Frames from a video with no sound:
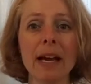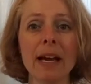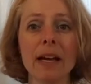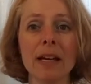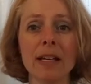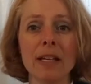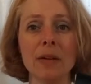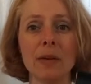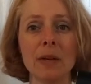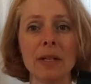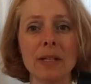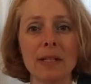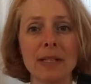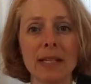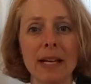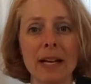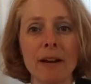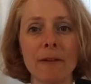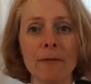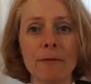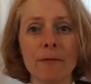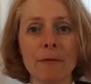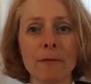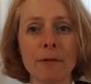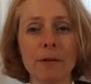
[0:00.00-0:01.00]
You can set
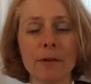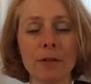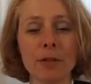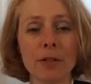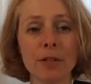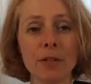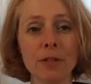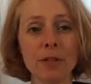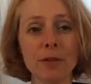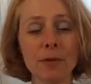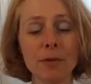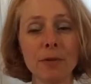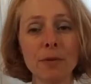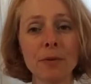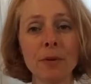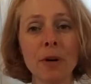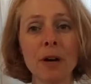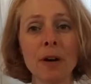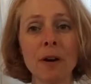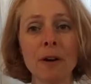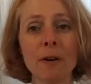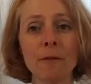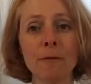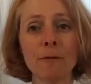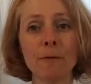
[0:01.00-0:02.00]
it for 2,
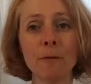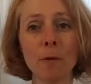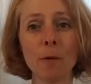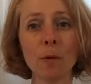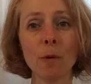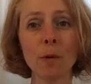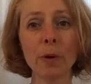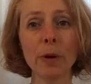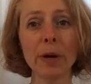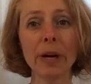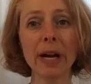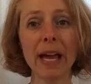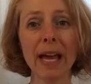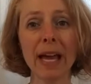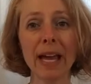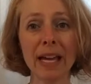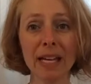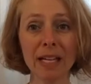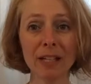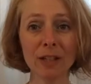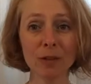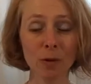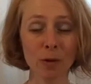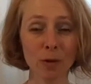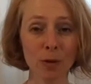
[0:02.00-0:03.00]
4,
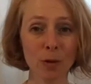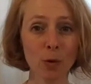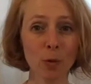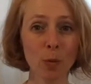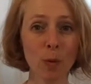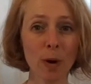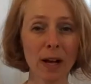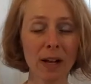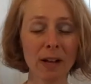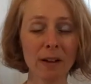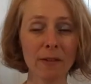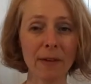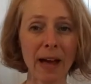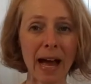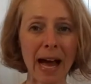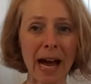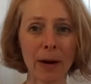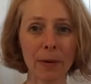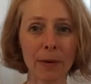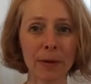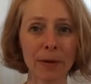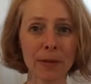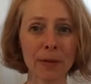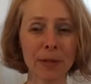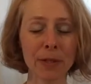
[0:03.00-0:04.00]
8, or 12
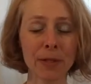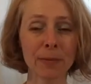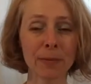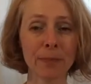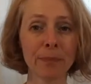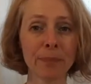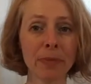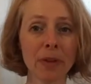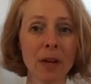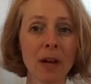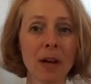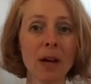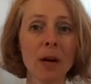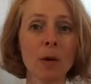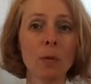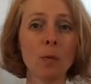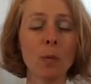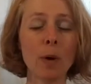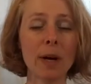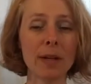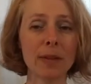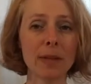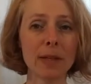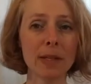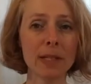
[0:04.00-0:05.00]
hours.
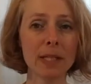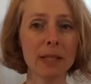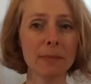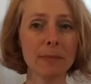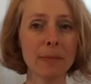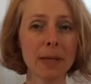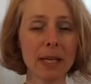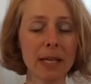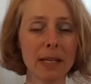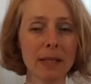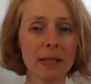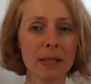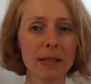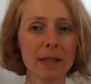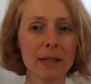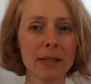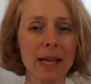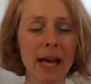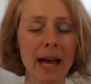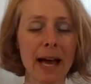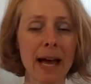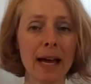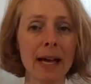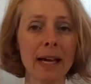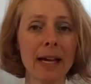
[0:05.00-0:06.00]
What this means is
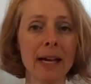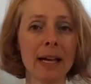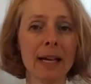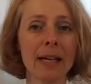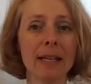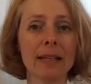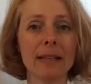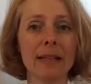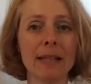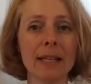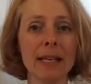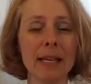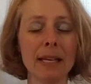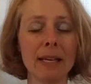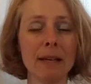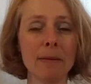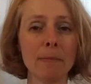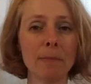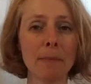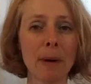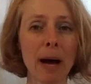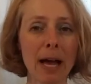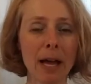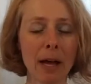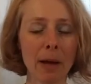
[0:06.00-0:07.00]
that The
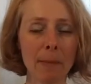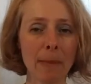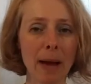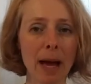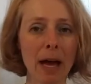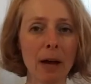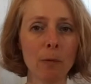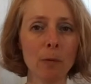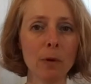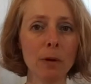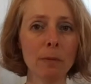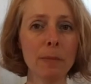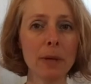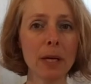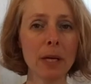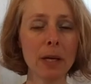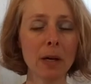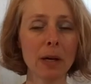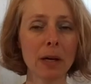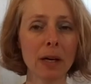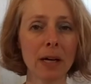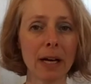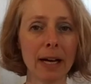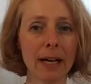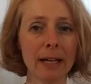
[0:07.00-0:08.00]
biomat will be
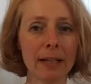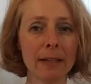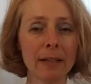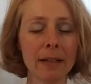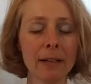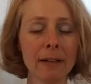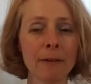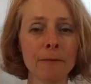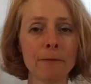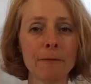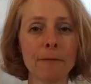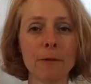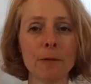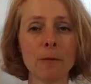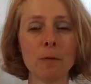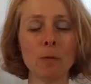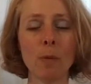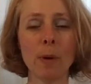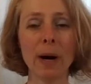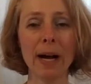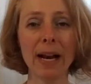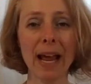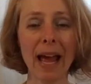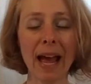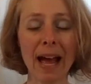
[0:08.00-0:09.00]
on for
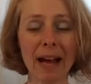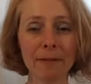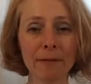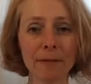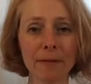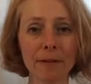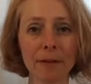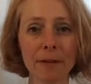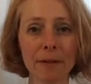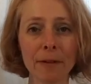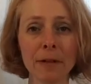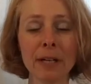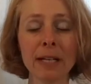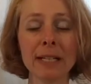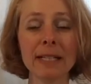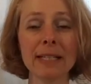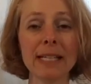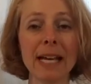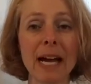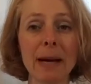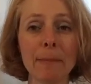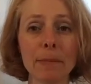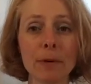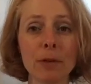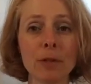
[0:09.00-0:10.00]
whatever
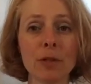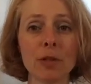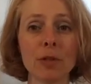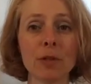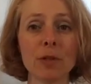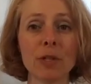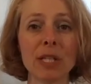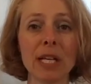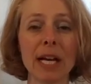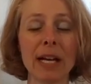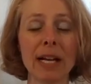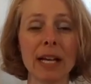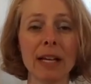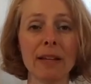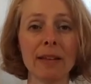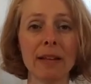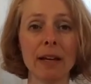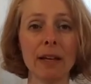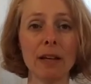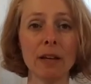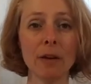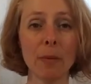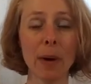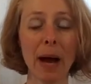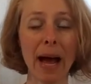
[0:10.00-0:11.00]
temperature setting that
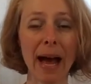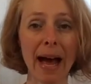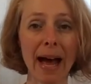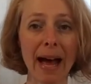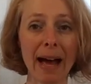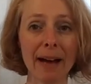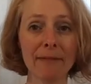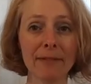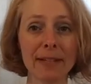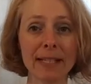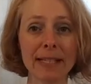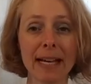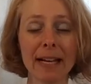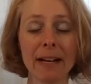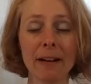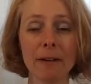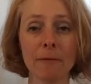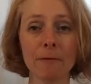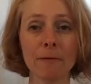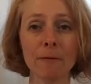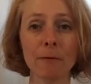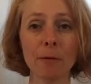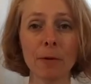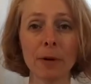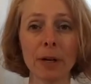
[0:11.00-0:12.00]
you have set it
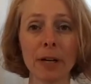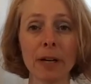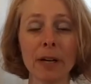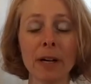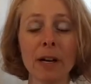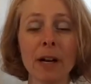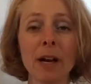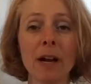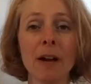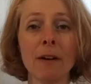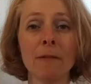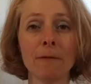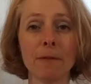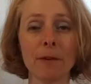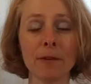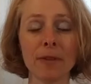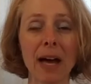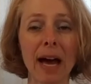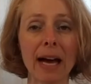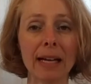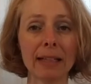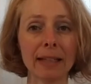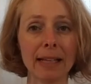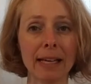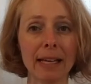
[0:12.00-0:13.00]
for
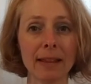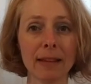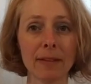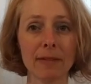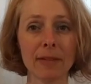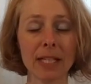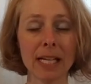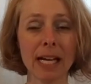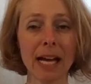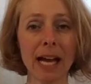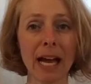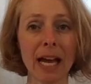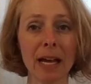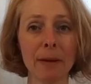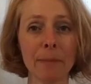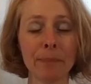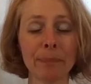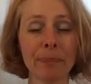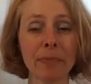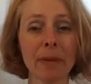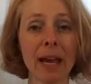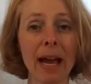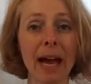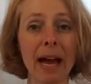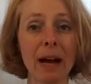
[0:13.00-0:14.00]
that length of time.
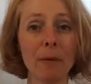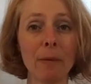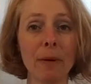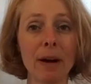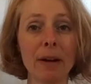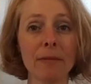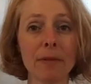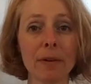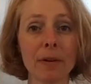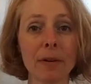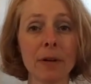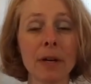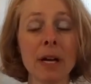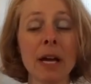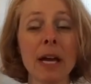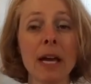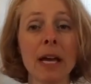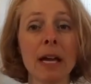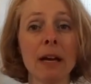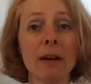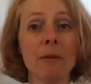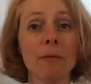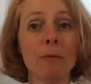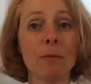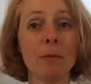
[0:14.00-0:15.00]
However,
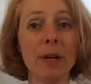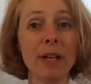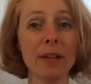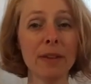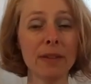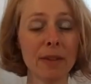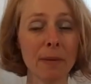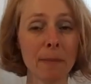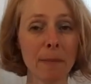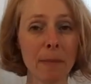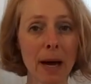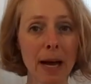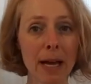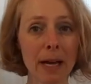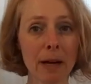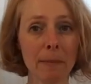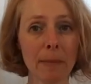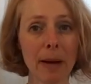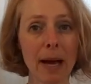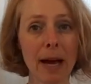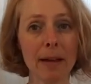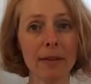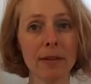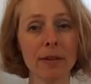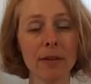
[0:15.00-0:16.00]
with the
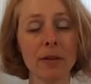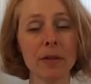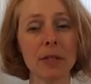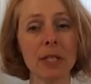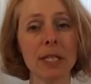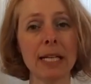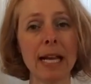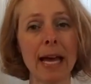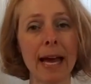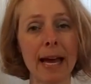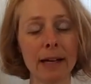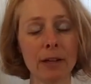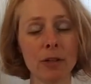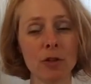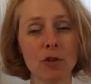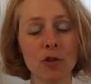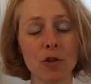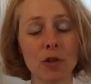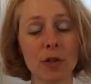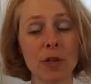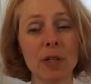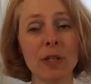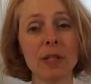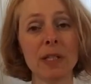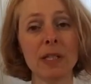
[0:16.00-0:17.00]
biomat, there is an
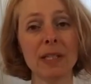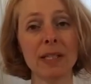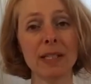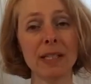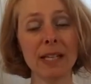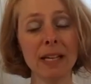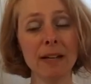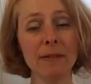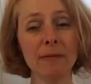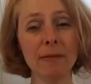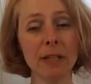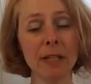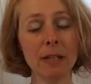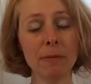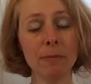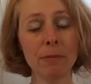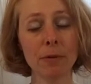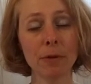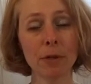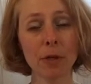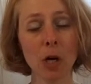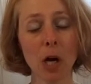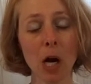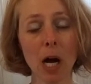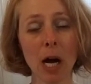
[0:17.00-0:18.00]
extra safety
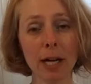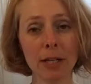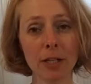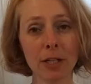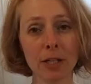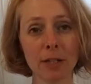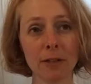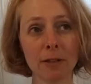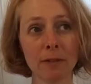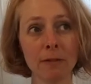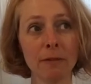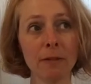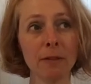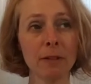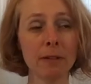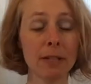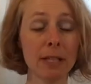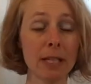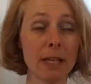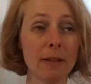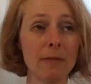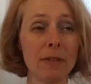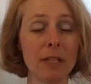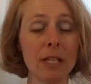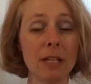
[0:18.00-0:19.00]
precaution,
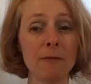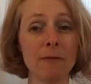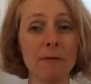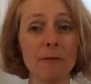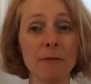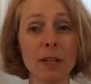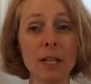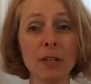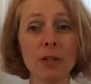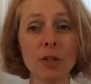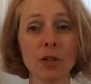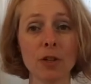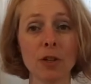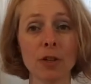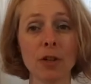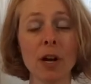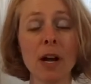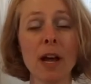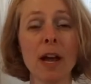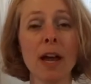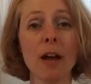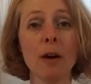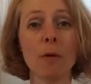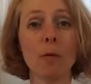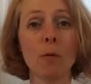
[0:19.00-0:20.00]
safety feature,
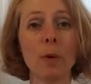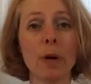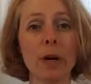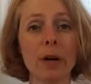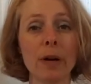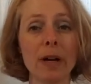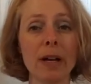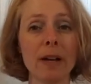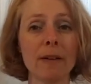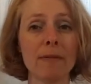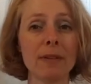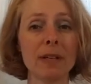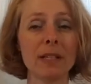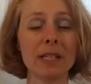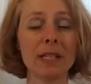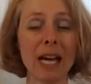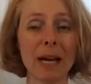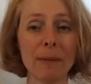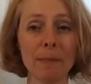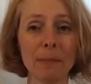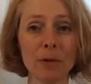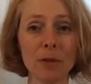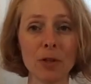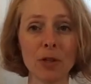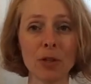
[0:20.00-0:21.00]
where if the
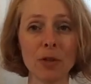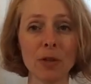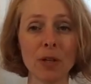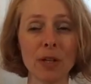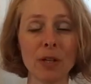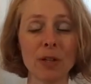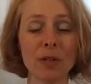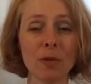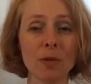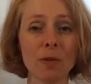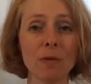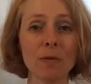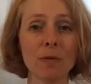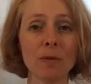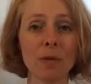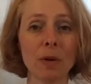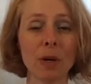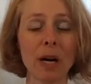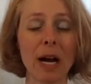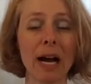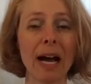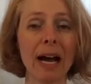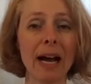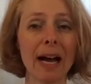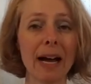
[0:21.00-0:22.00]
temperature is over
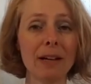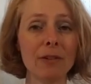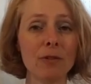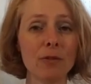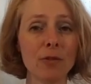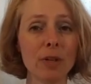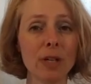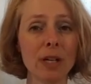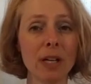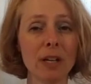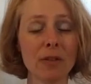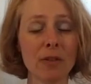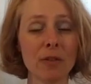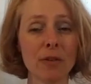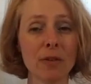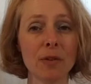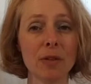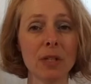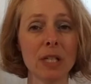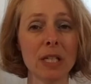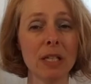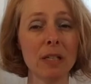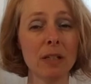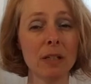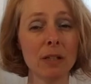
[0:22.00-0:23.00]

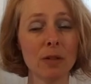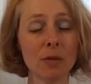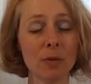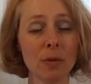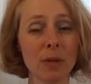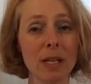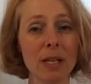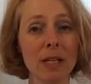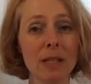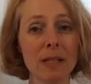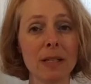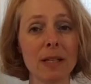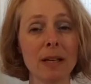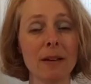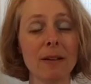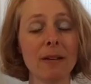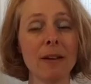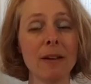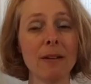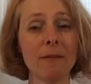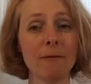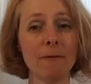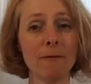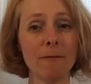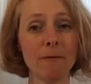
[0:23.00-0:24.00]
113 degrees
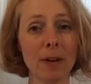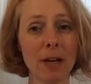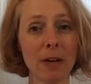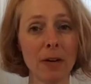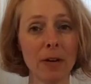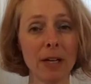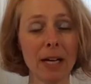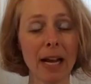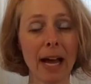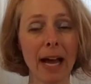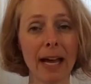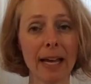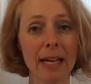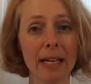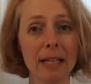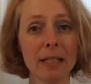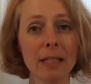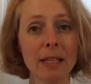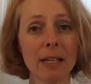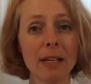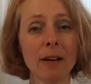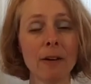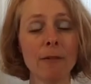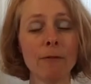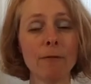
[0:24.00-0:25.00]
Fahrenheit
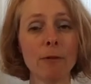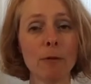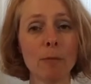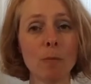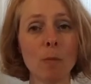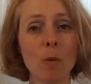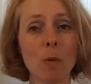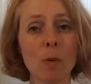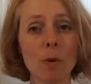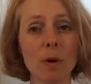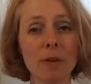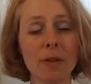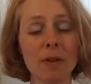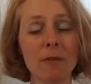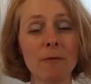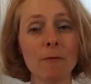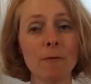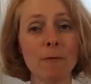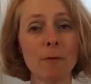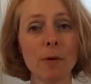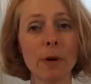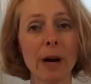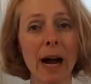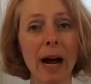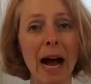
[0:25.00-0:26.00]
for more than
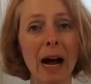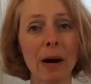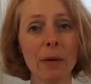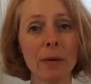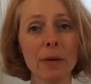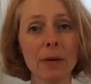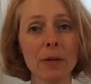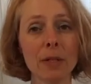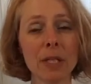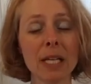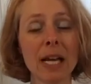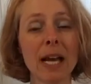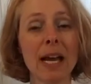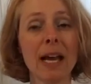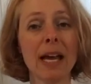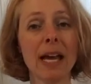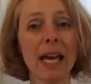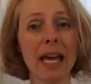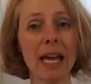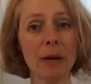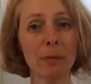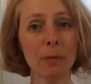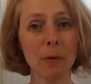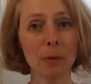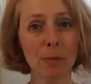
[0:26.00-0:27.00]
4 hours,
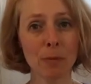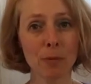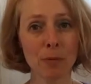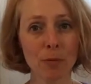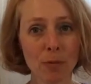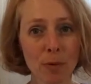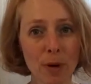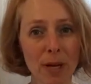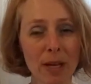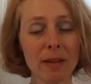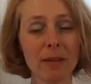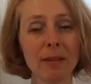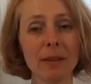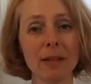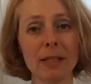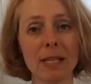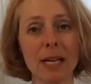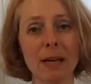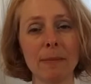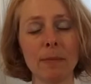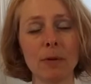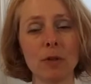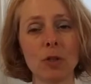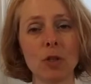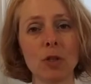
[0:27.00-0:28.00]
it will bring the
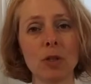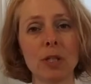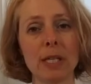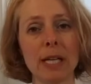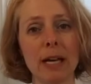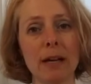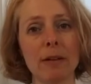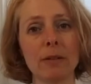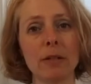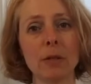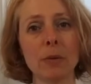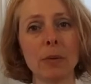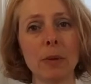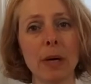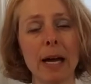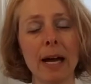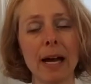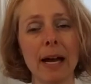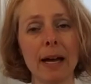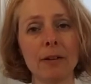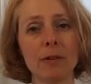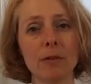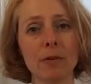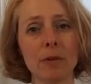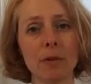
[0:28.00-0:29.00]
temperature down to
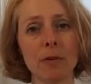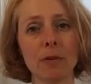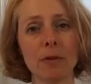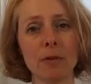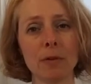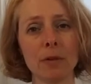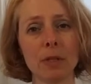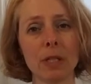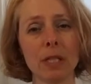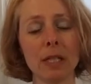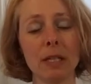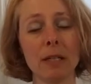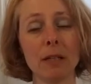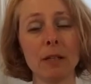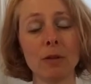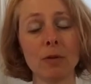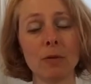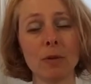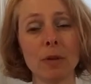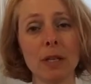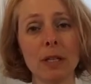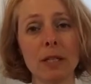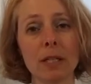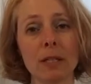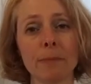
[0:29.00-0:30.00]
113
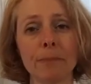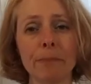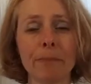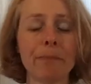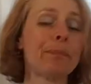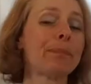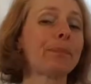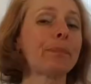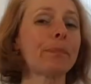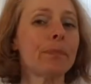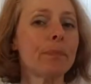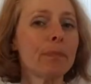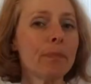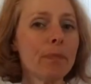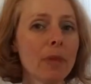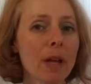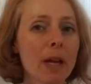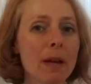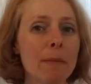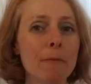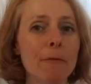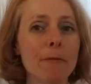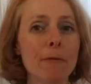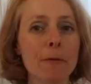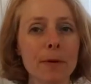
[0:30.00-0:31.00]
degrees
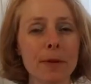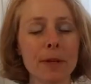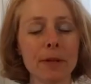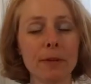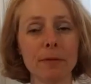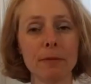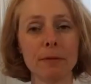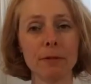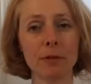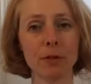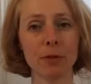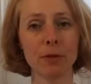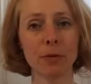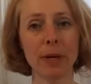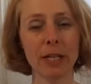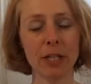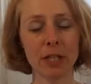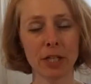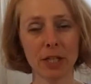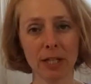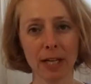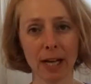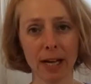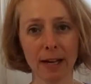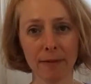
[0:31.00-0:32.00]
for the
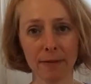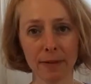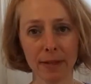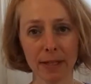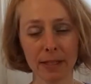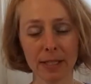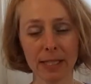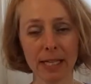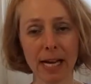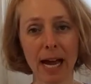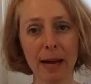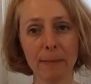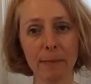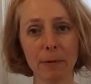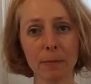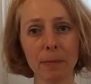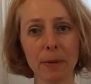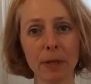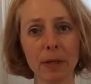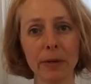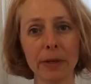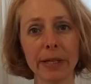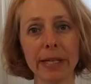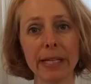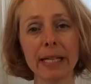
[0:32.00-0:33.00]
duration of the timer
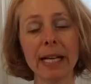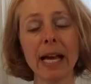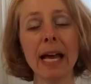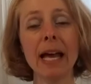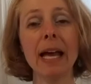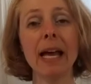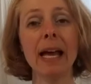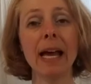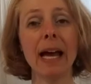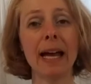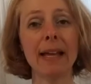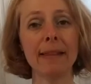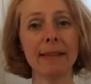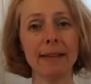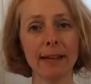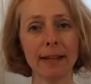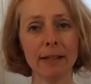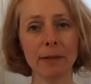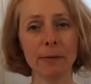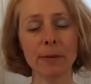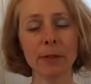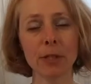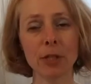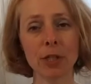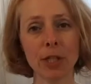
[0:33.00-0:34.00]
period, and then
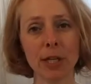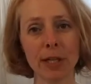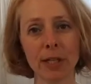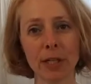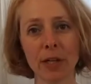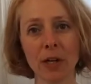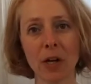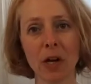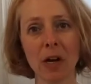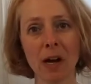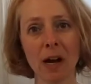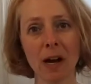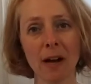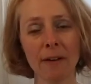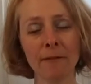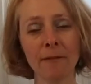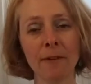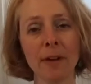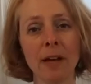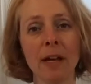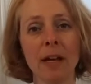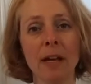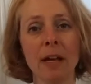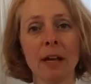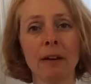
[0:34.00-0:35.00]
we'll shut it off
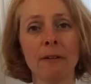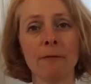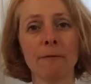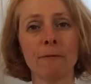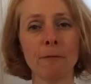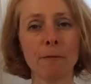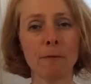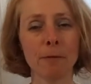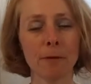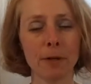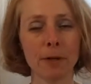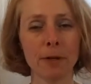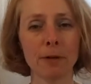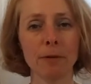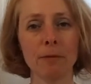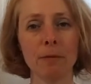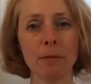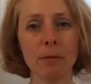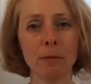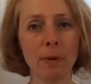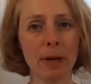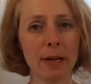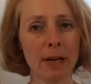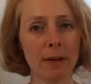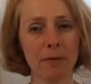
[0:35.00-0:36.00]
for
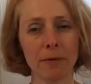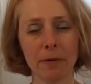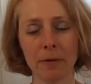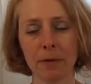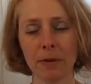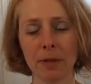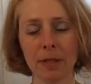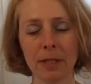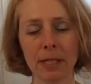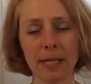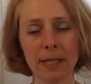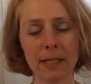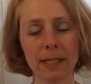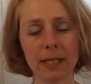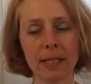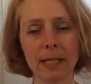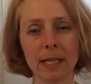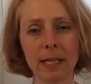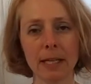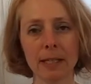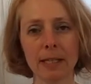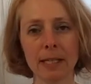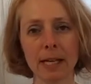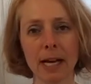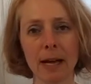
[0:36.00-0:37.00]
whenever the
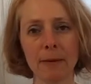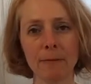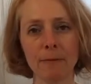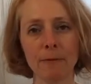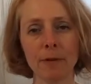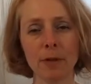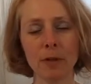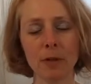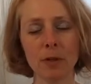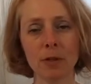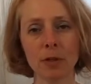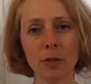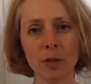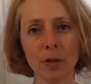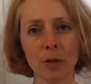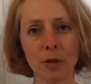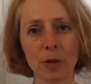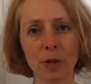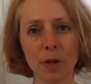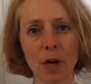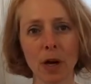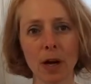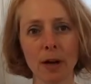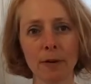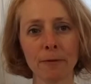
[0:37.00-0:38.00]
designated time for you to turn it
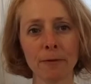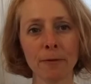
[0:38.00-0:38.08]
off.